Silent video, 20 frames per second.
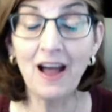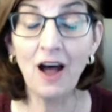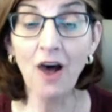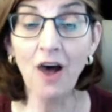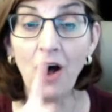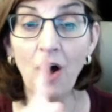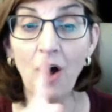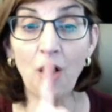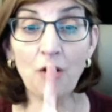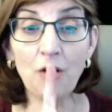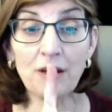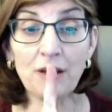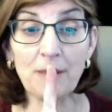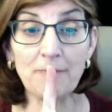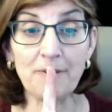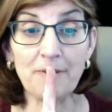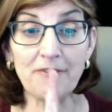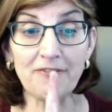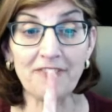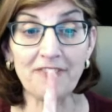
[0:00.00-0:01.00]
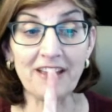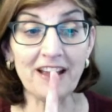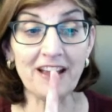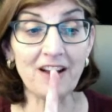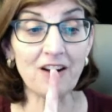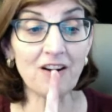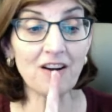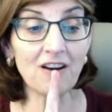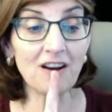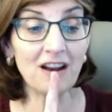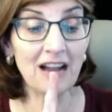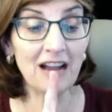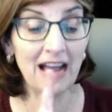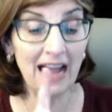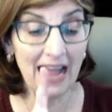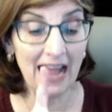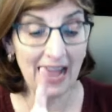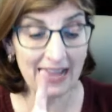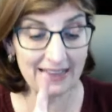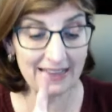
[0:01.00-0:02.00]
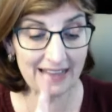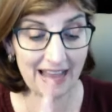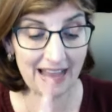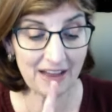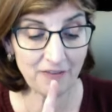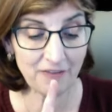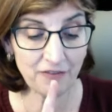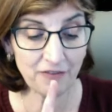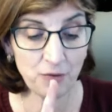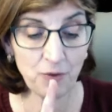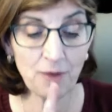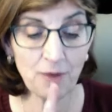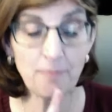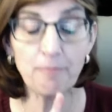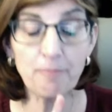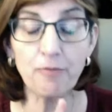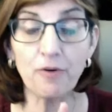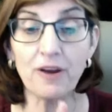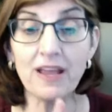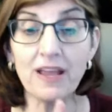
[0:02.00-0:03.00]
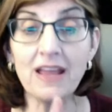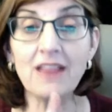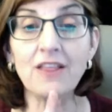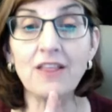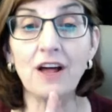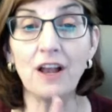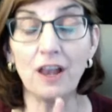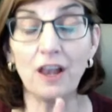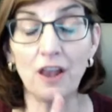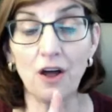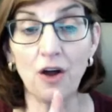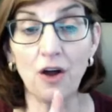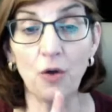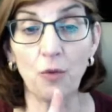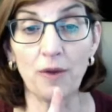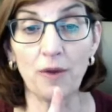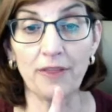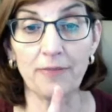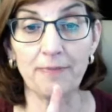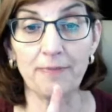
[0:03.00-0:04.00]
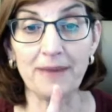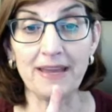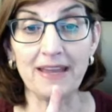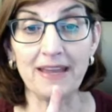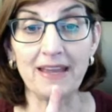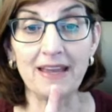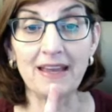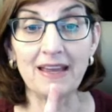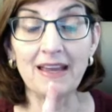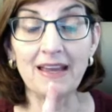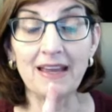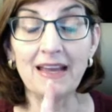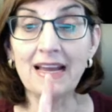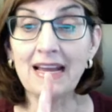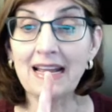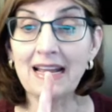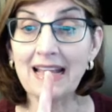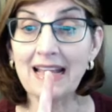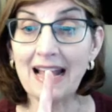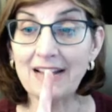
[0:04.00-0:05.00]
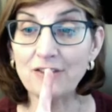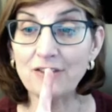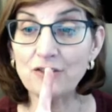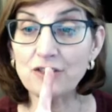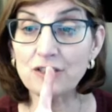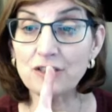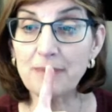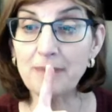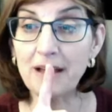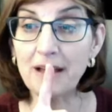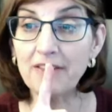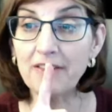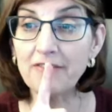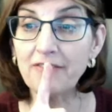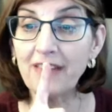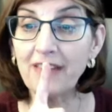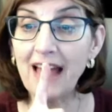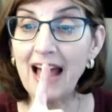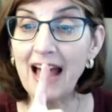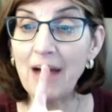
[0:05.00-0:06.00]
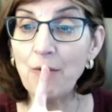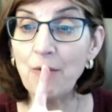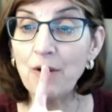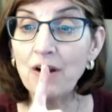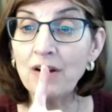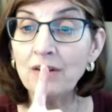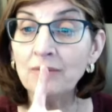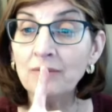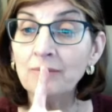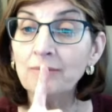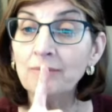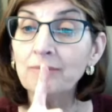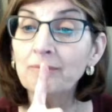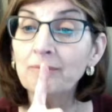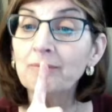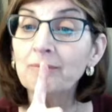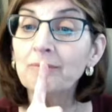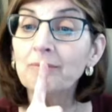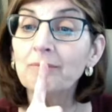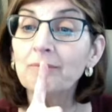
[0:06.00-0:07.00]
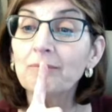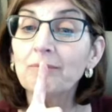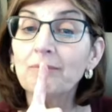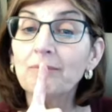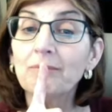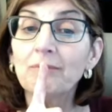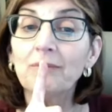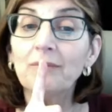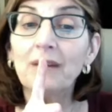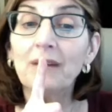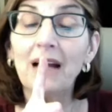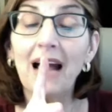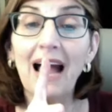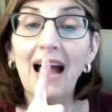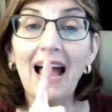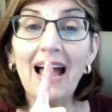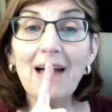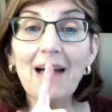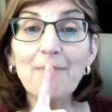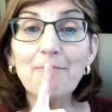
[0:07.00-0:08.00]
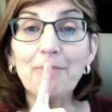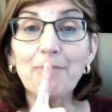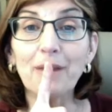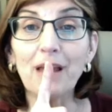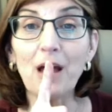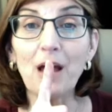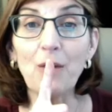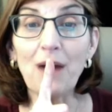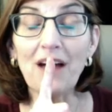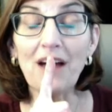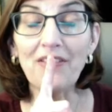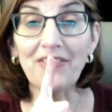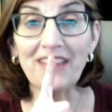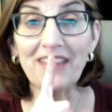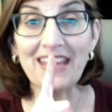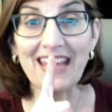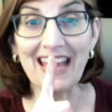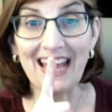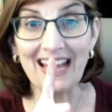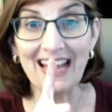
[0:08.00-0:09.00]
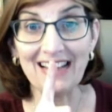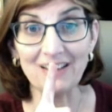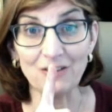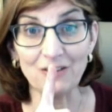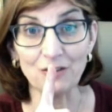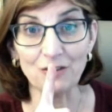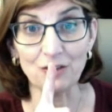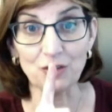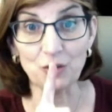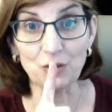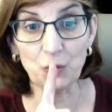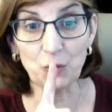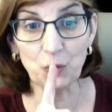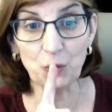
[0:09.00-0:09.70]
Hold up a finger and everyone breathe along with me. Can you smell the flower? And blow out the candles.